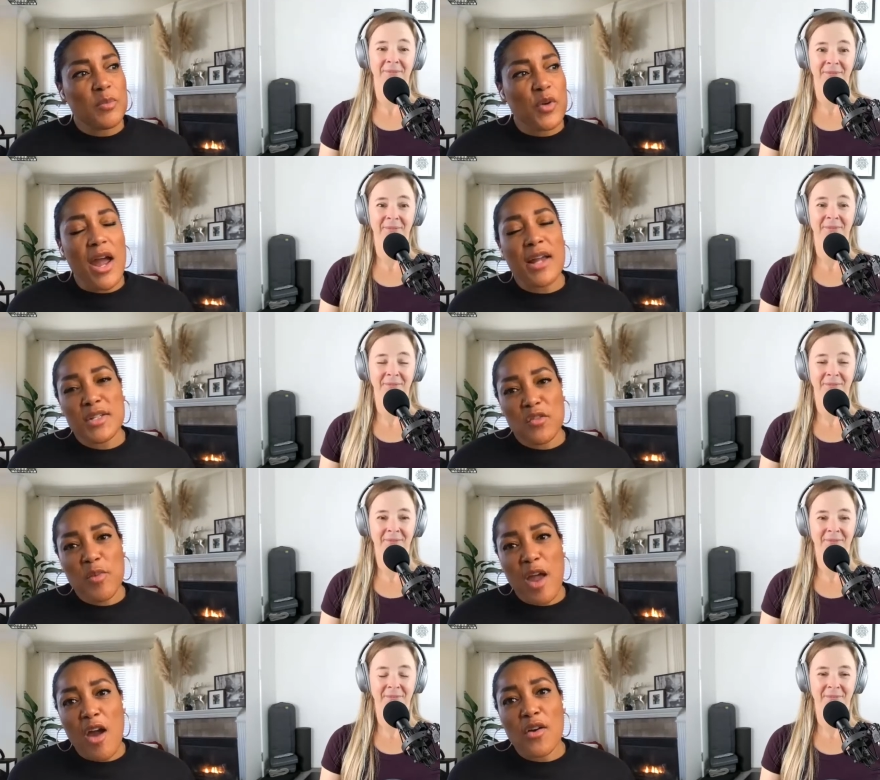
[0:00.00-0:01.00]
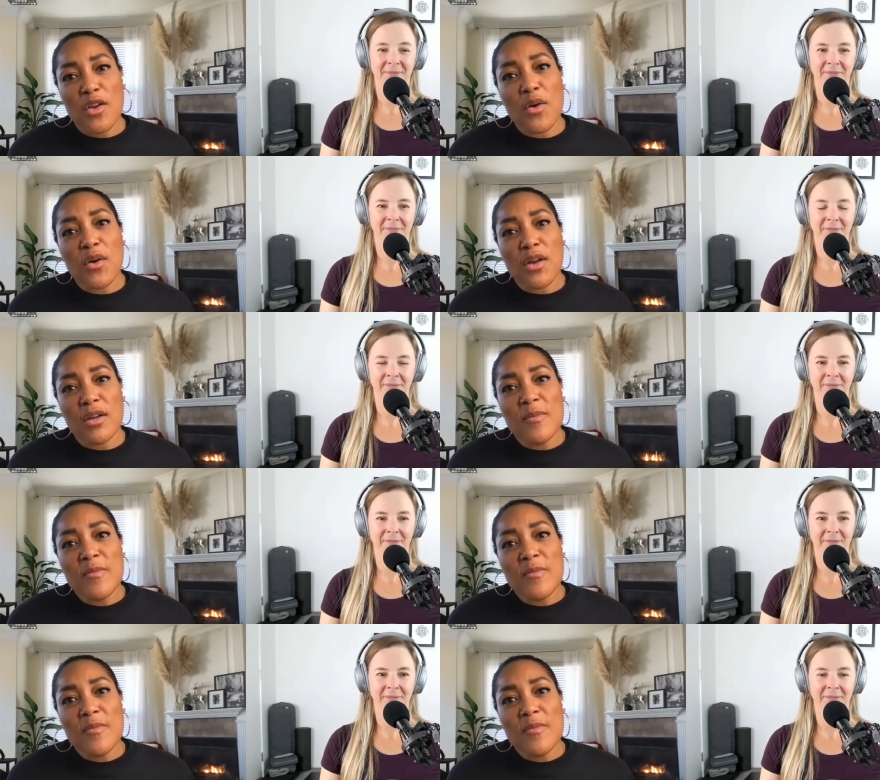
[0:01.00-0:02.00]
Speaker 1: practice of power yoga
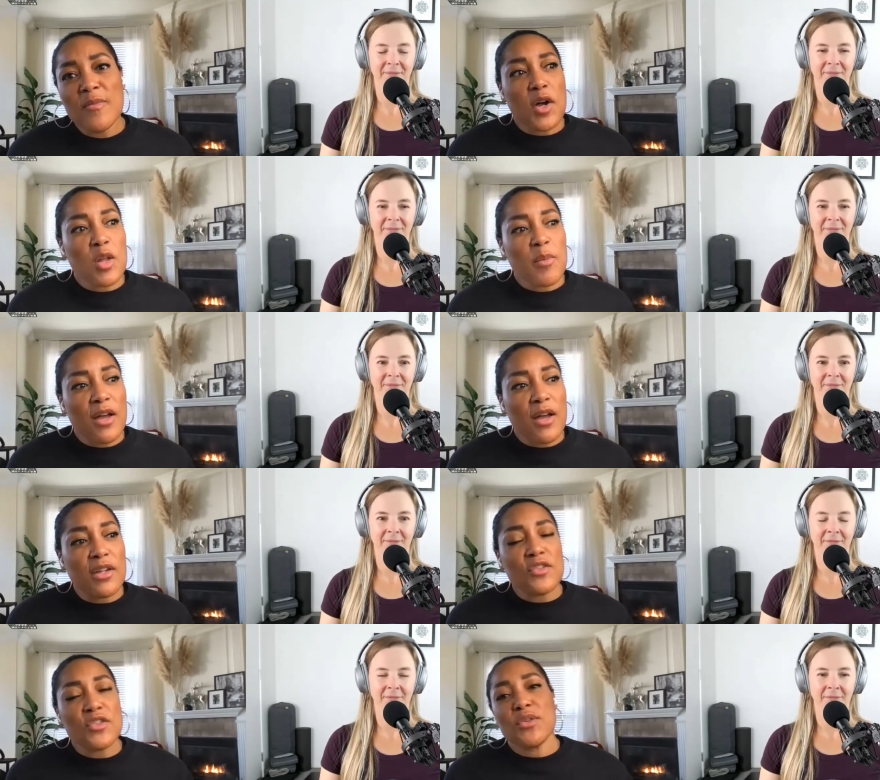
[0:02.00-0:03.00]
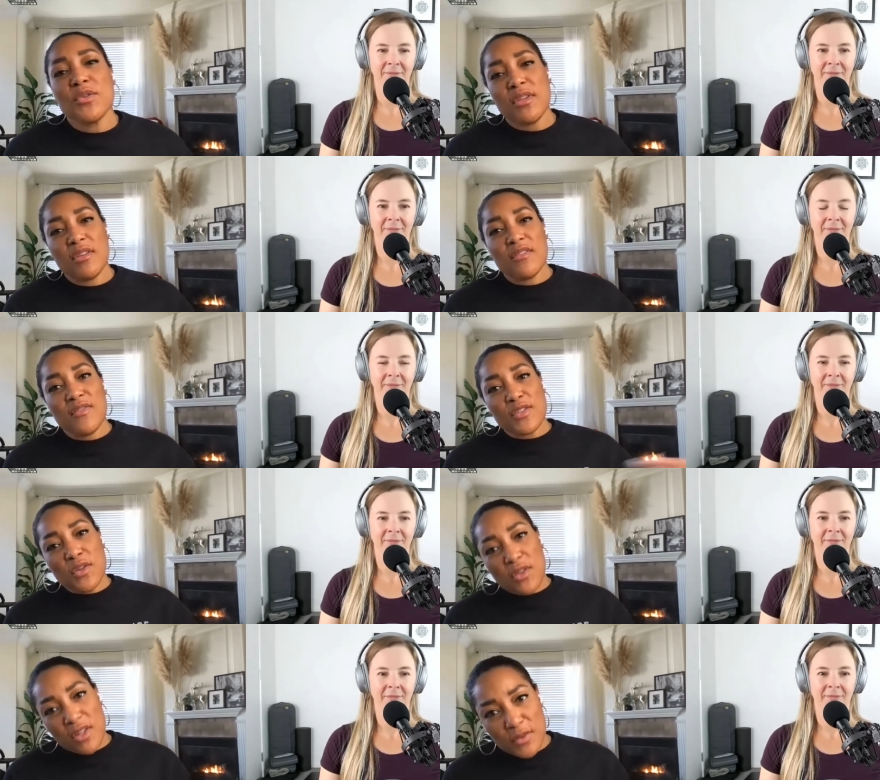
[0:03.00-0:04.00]
is all about introducing
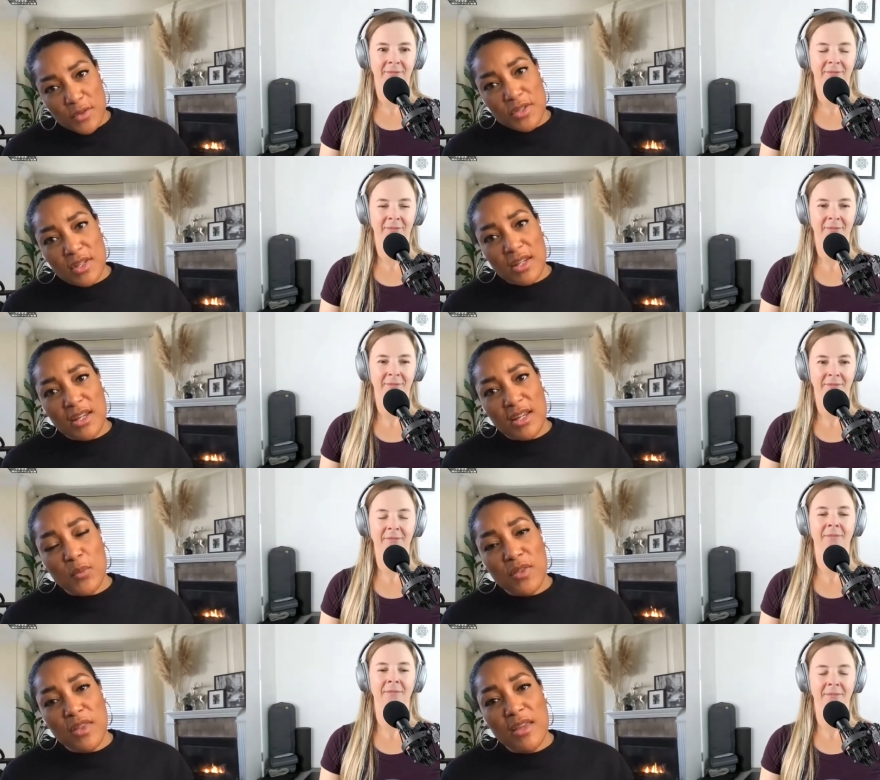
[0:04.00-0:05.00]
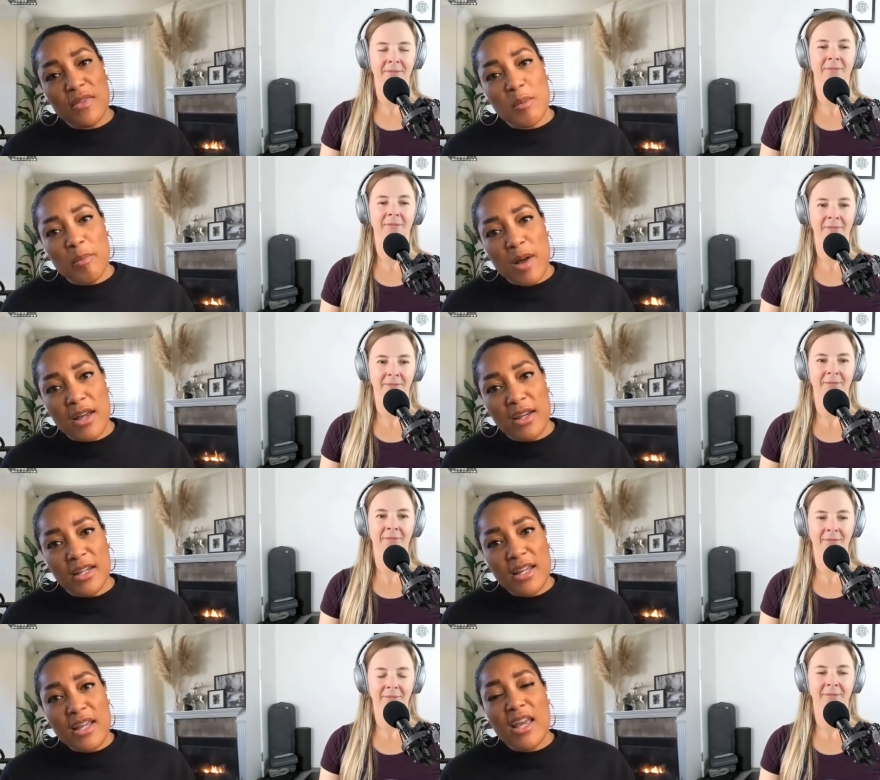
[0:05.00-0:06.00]
physical adversity within the
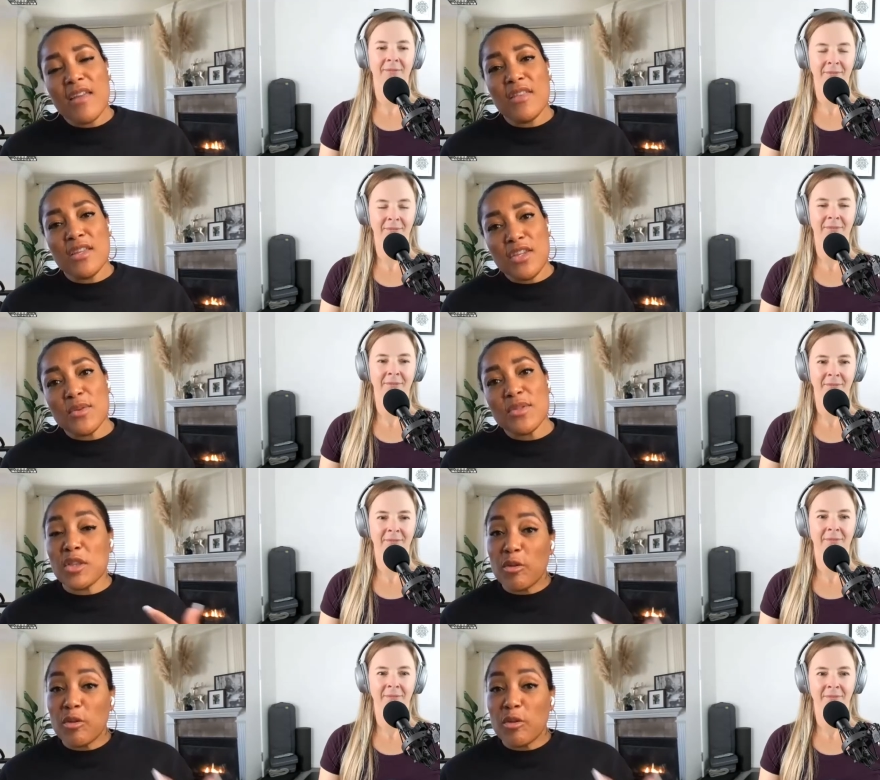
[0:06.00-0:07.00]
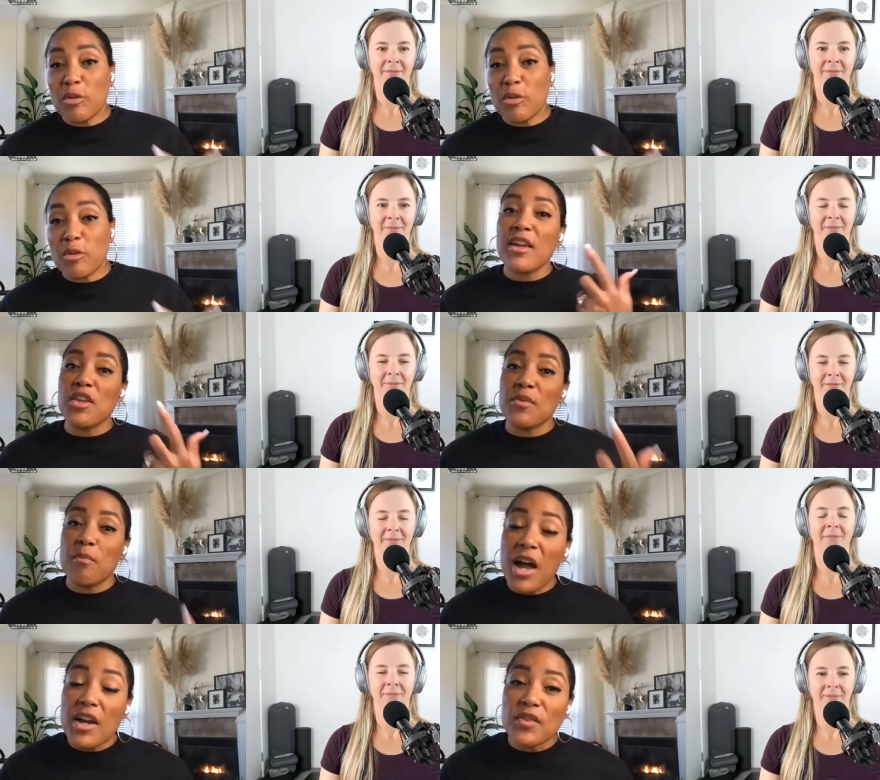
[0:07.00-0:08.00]
body and then using the breath and your
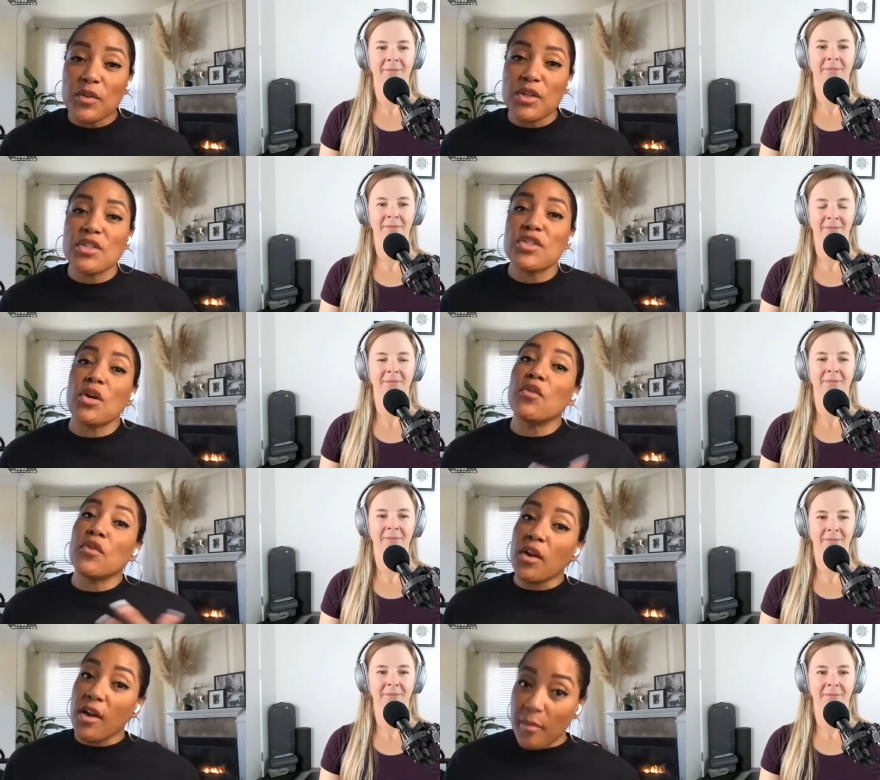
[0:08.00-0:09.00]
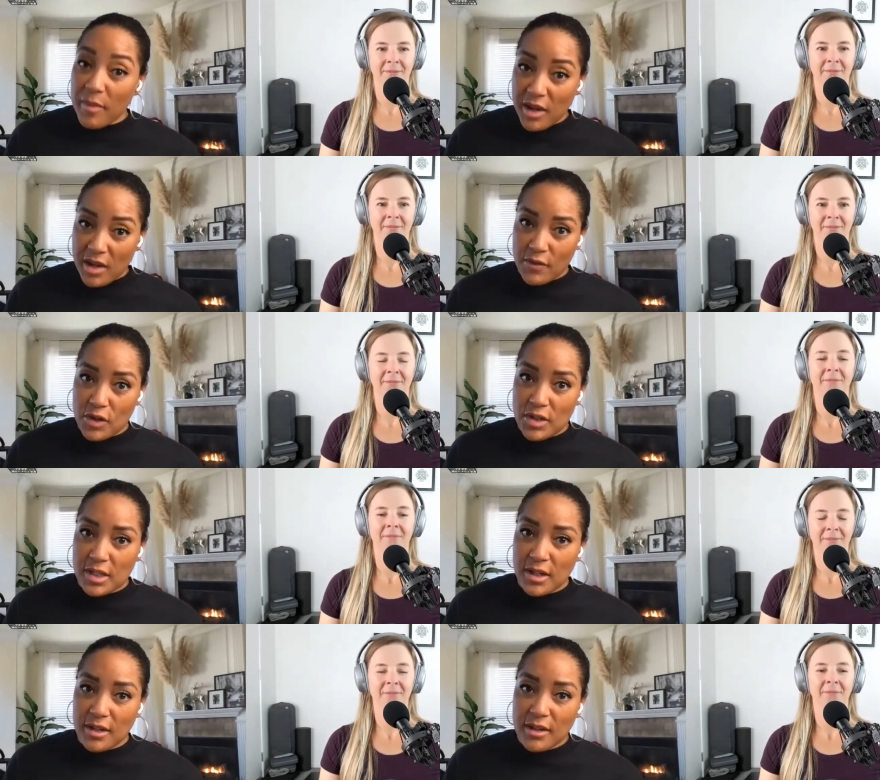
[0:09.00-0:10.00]
mindfulness to overcome the
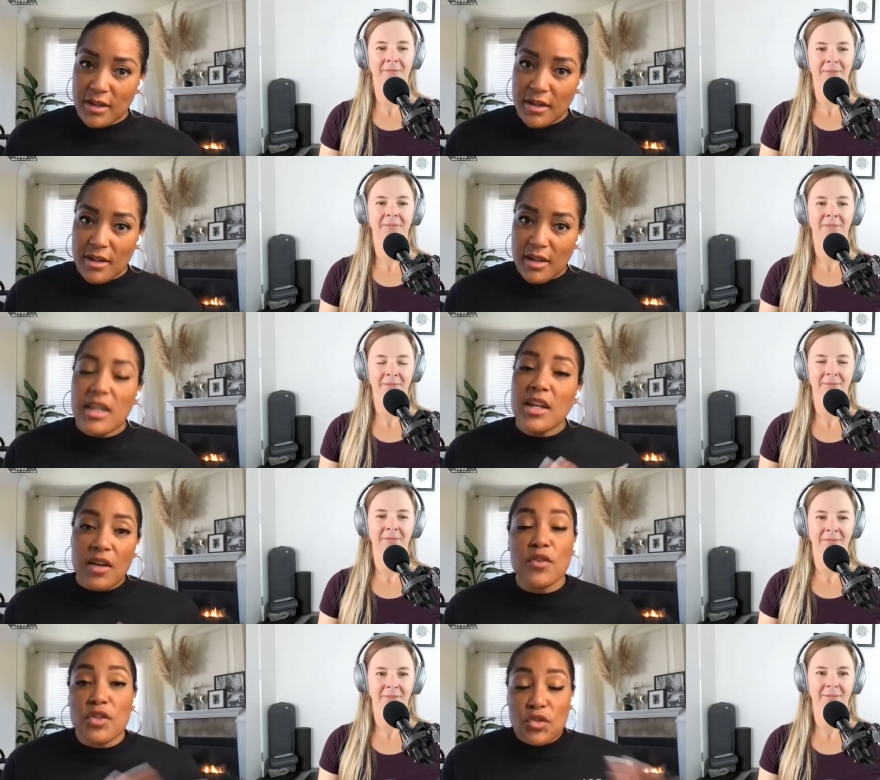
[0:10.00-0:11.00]
adversity in an effort to